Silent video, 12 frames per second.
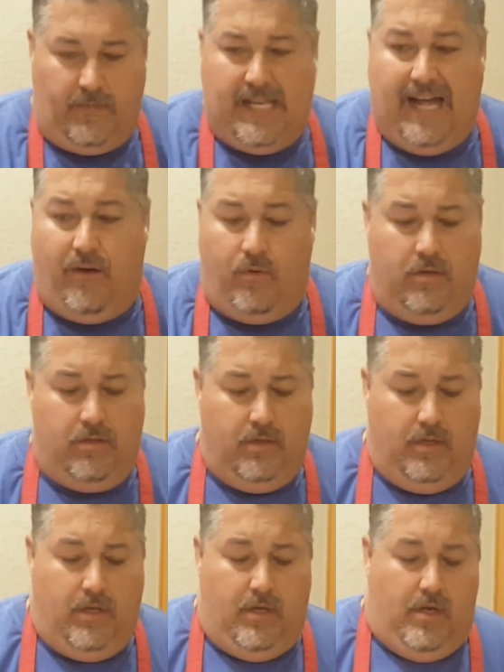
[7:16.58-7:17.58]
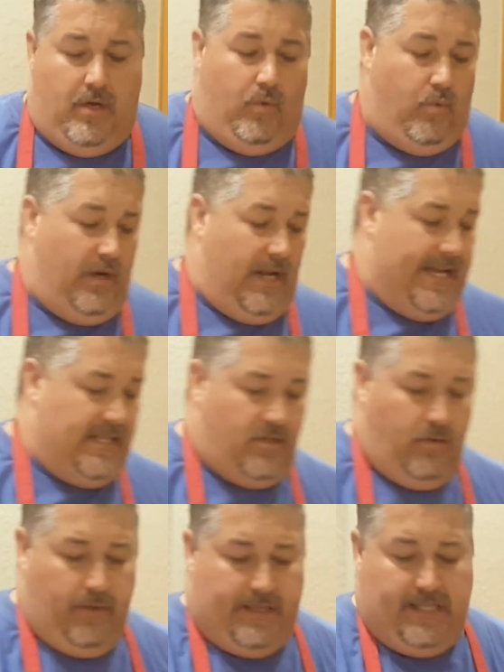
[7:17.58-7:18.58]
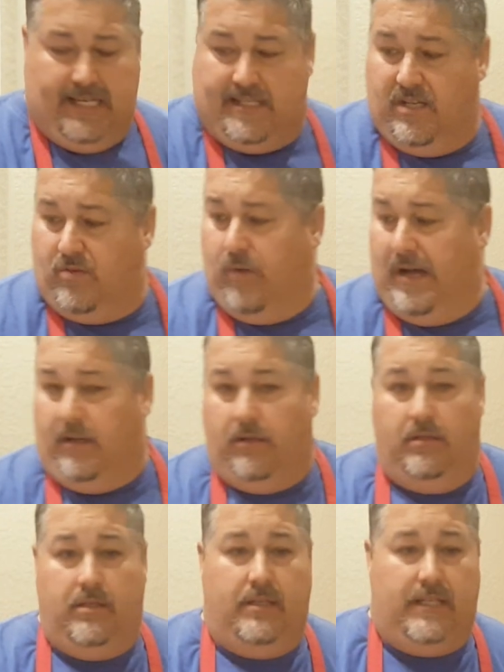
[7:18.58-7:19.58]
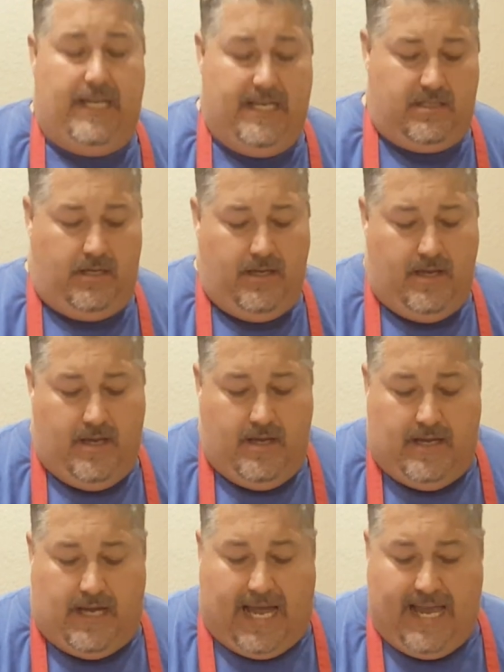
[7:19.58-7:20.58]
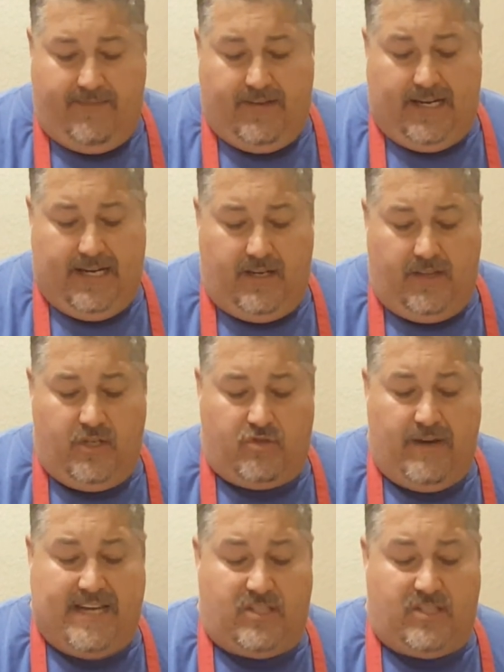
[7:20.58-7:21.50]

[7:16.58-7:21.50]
Now, what I do with this as well is I've got another tray.